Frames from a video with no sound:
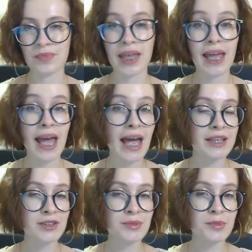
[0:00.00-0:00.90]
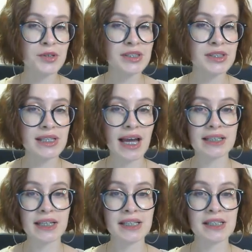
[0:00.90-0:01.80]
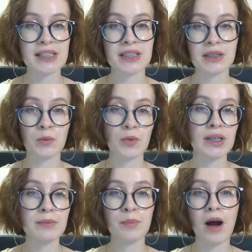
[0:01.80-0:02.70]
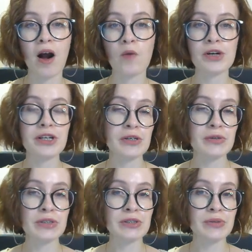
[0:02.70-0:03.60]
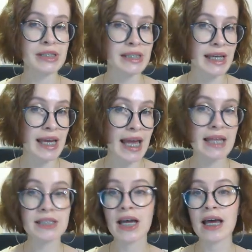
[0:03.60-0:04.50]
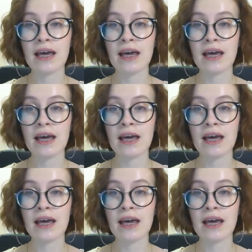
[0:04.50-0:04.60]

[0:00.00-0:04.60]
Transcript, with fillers: The attribute settings will empower you to indicate